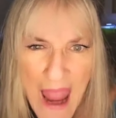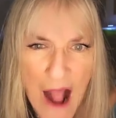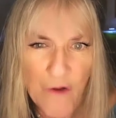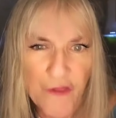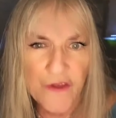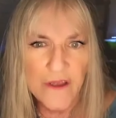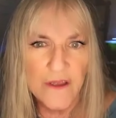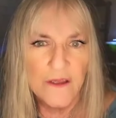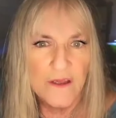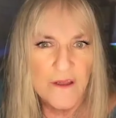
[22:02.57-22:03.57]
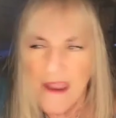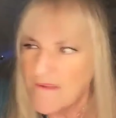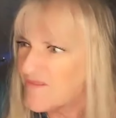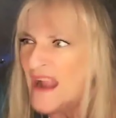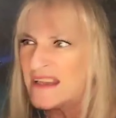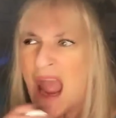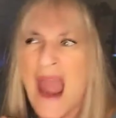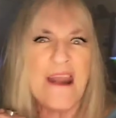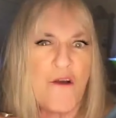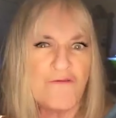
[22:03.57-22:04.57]
mouth? In fact,
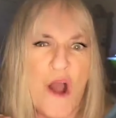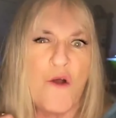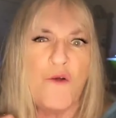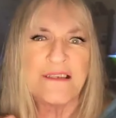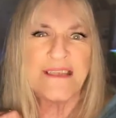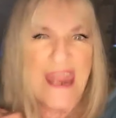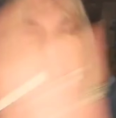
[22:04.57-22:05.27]
I don't know who is